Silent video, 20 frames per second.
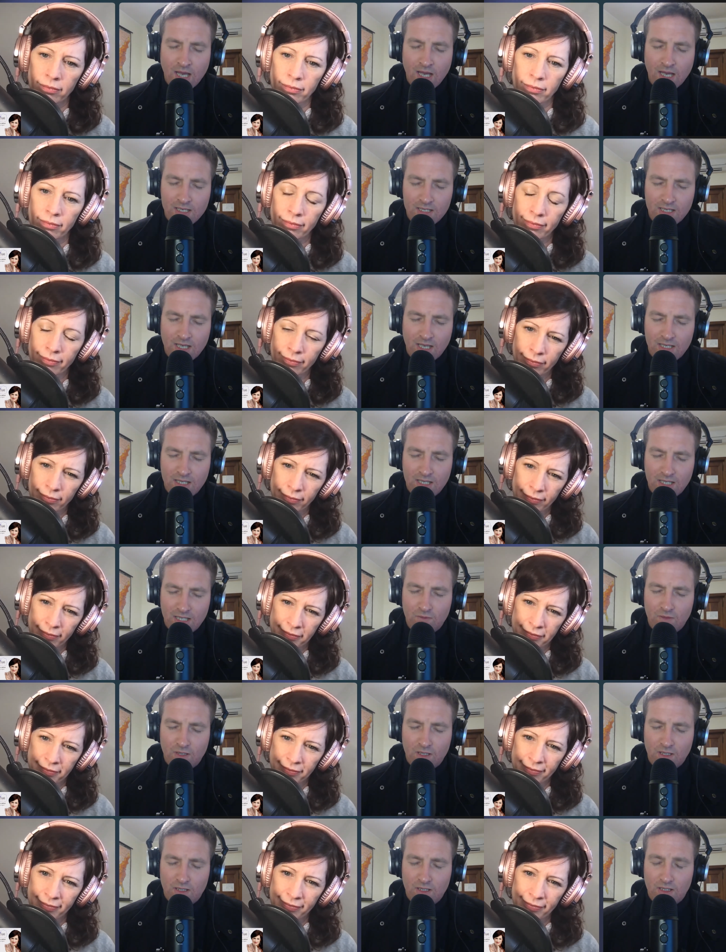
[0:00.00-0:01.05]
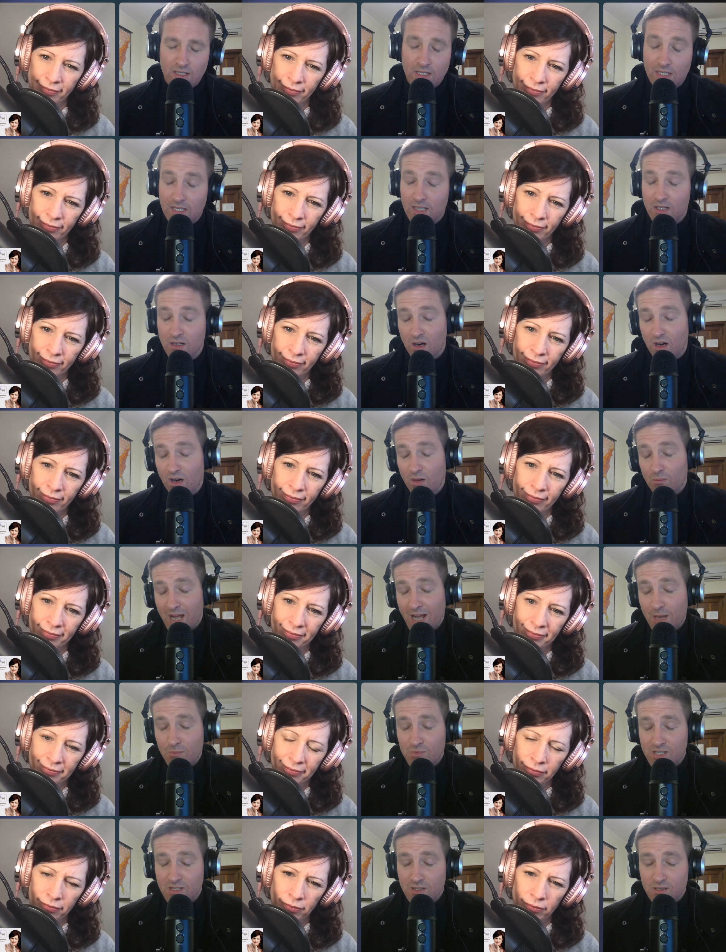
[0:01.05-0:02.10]
Speaker 1: And yet, even in our
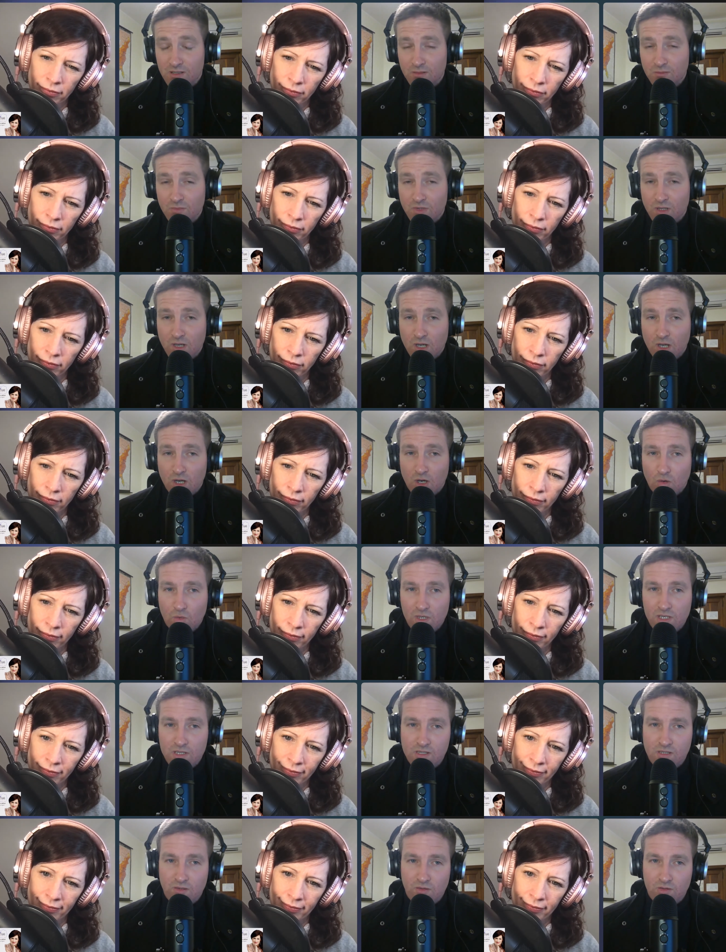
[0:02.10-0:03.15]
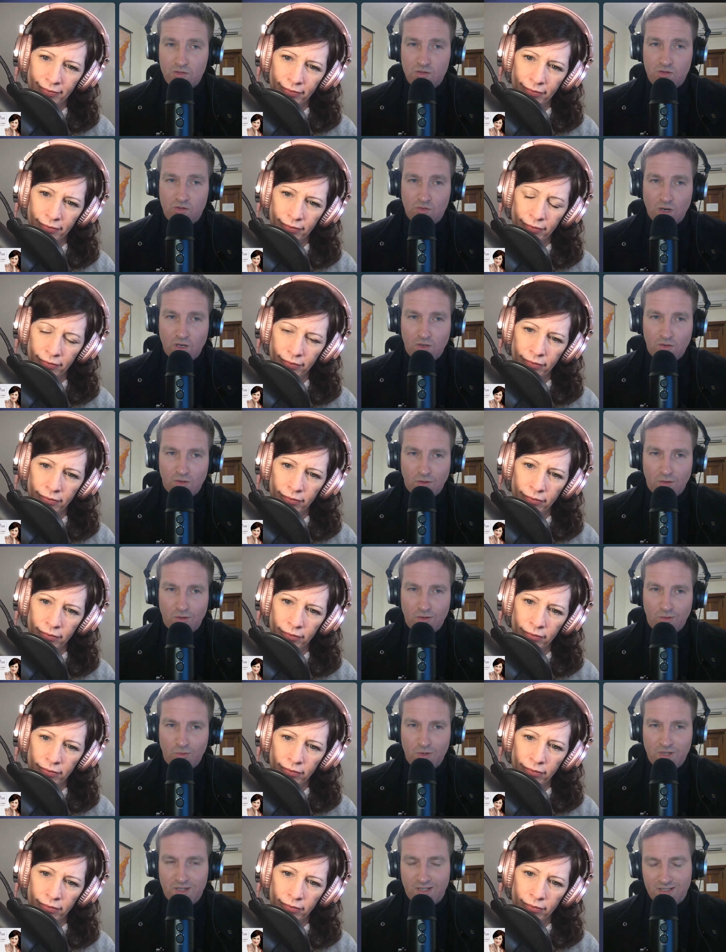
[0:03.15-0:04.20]
baptism, we still
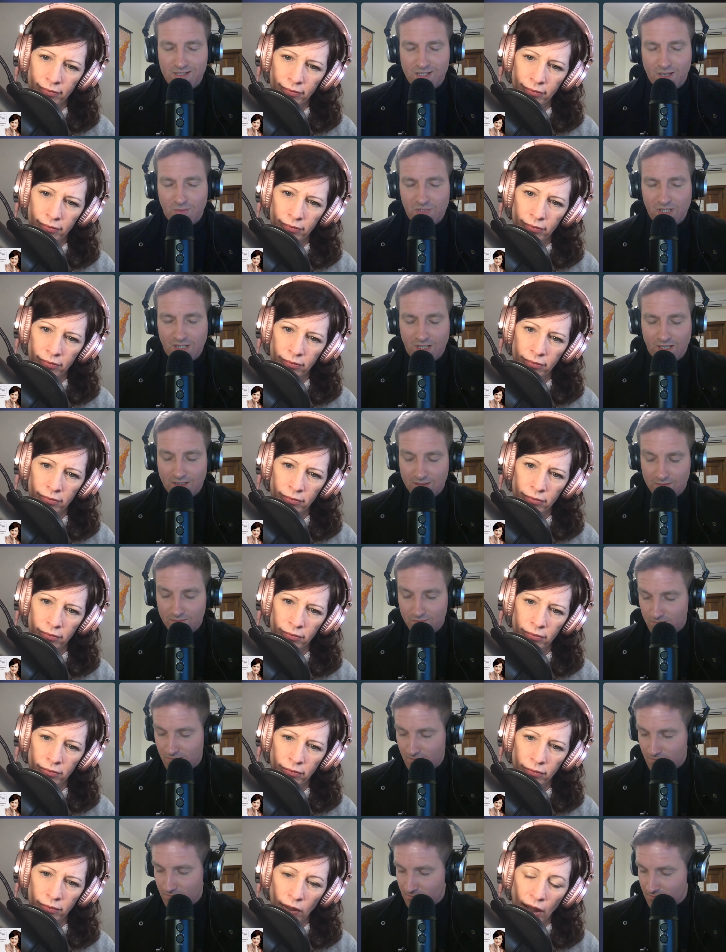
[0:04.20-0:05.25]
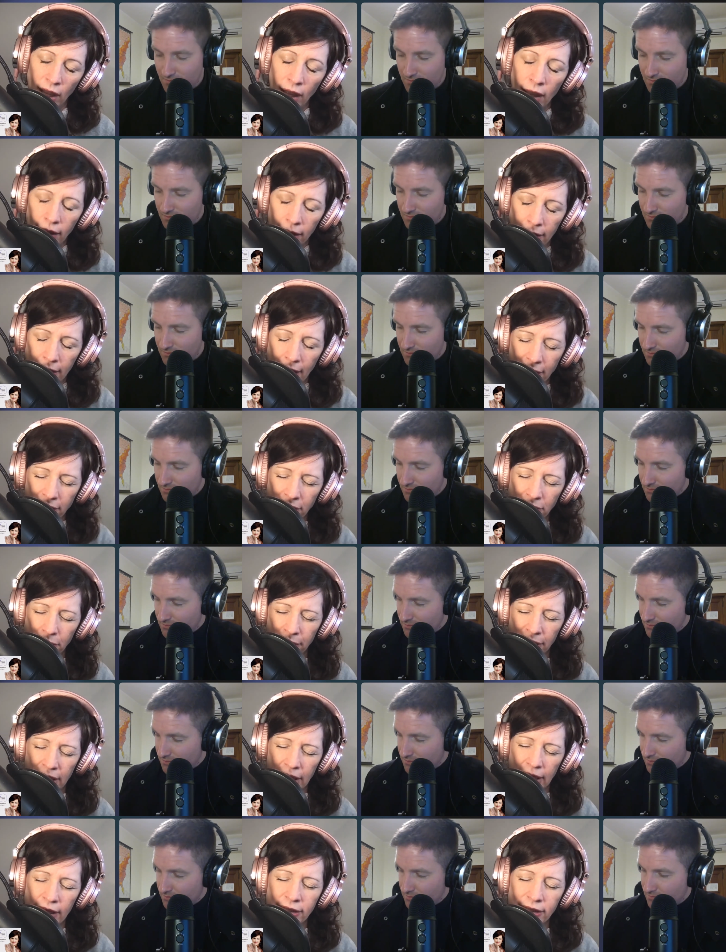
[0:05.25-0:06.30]
struggle with accepting it.
Speaker 2: Yes, with
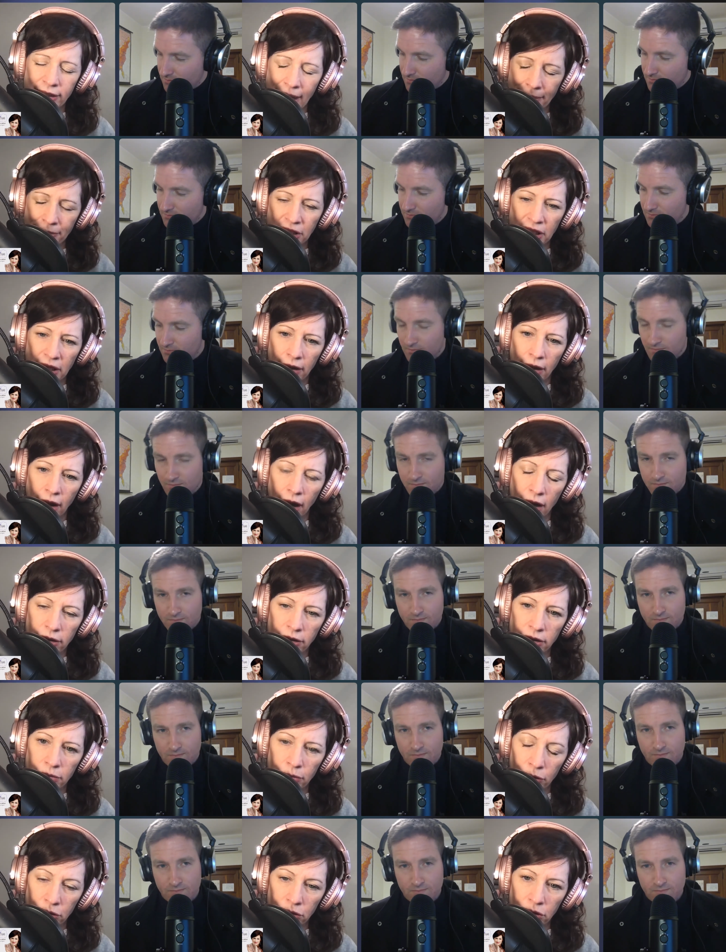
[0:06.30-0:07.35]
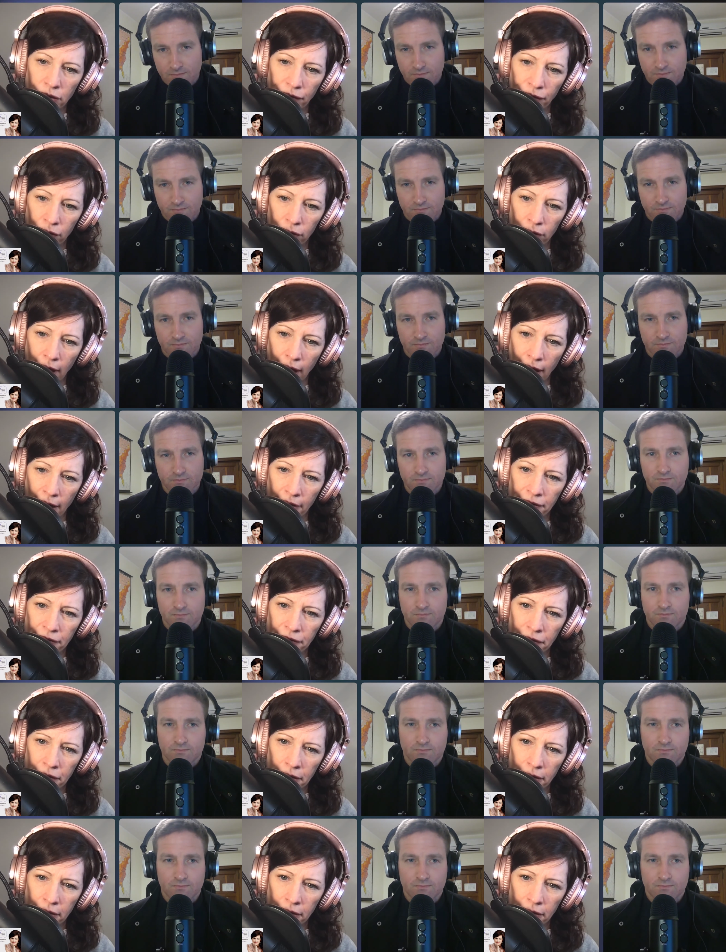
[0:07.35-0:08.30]
accepting God's merciful love.